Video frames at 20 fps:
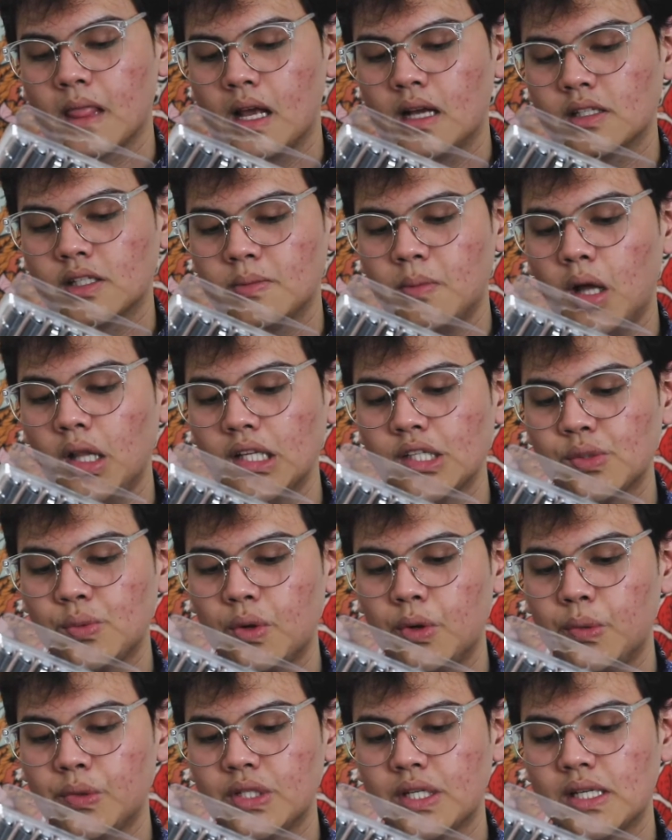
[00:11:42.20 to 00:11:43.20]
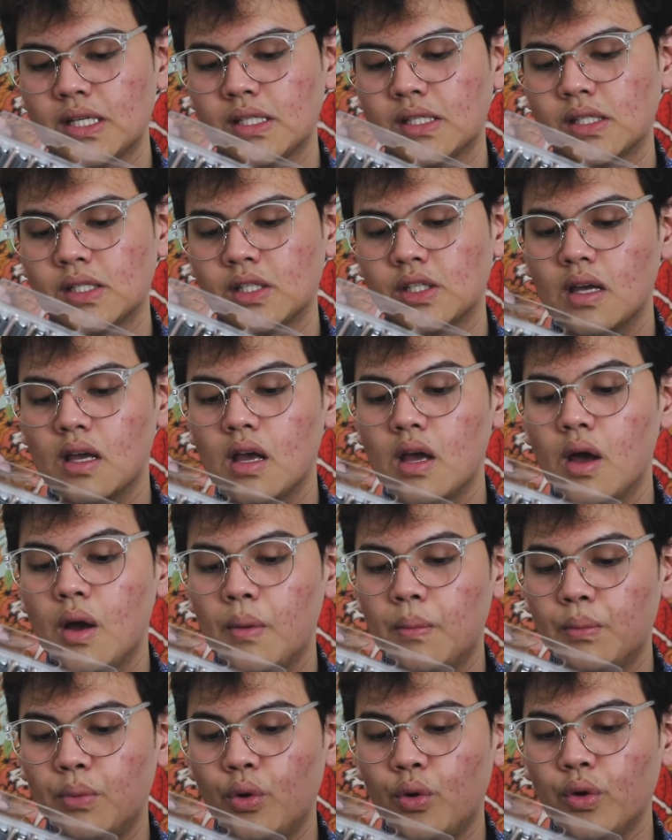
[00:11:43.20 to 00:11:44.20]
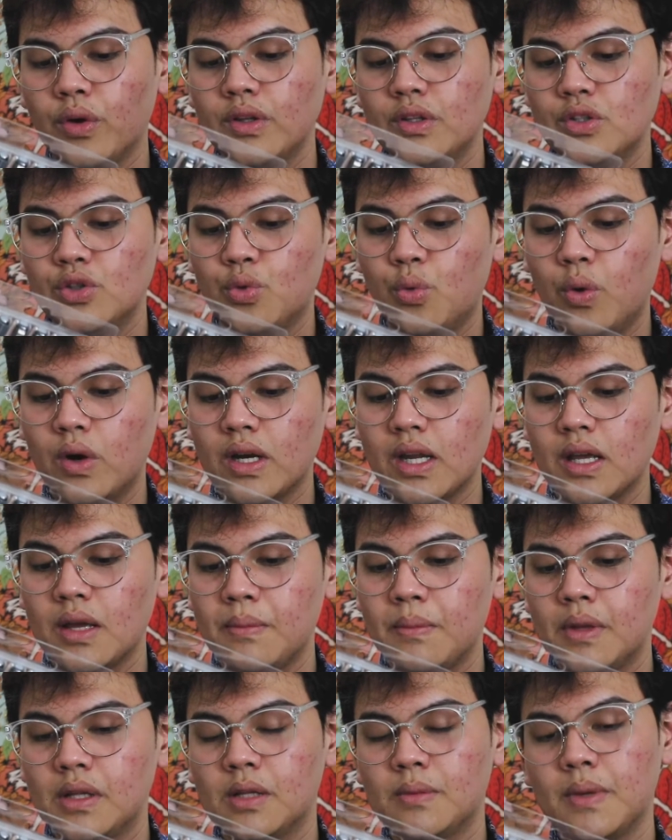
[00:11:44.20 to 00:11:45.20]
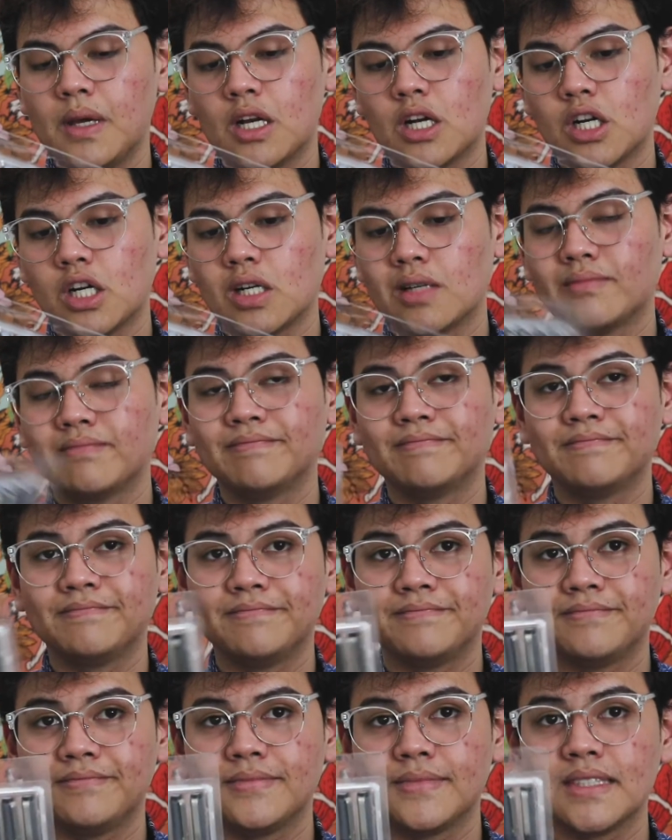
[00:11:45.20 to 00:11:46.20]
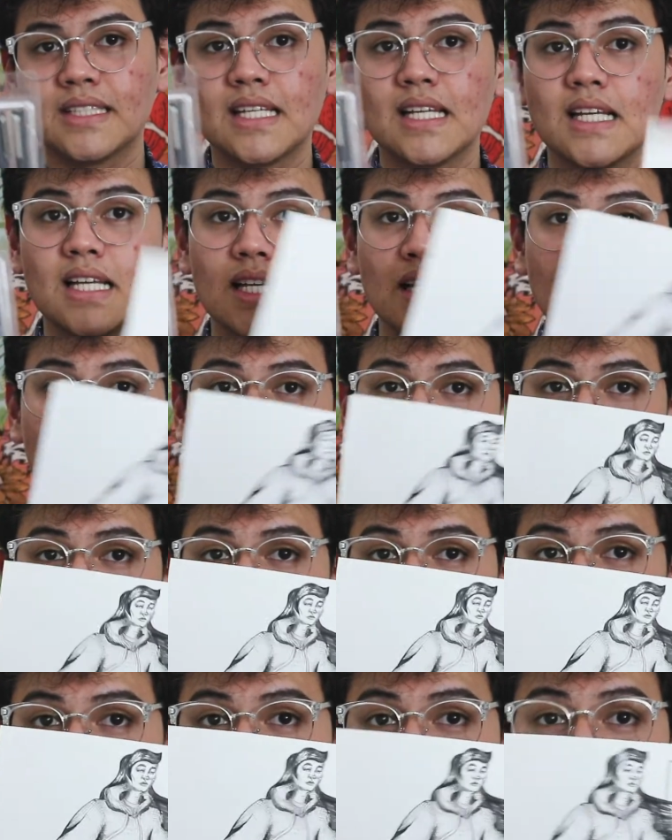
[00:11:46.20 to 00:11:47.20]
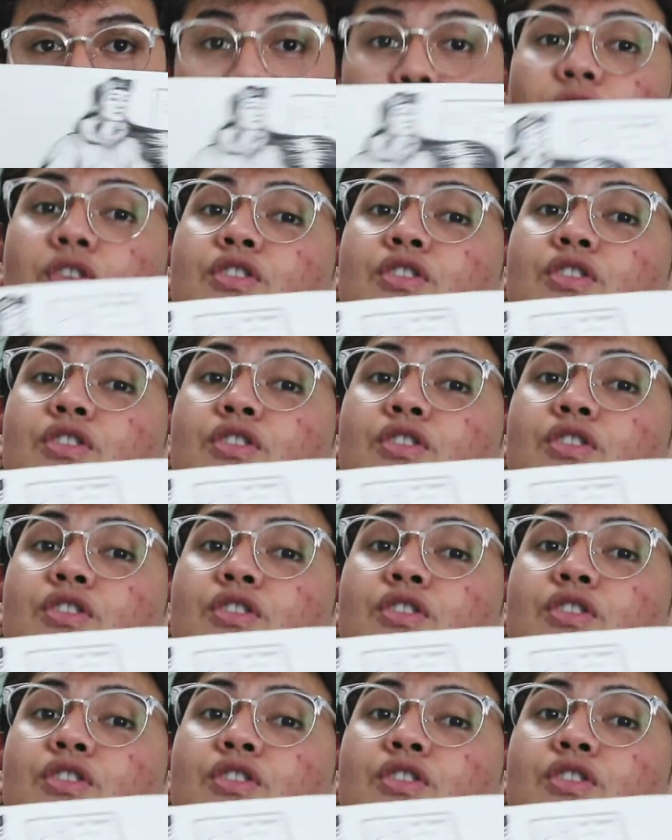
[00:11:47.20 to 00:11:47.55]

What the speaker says: smallest one, which is 0.20 millimeter. So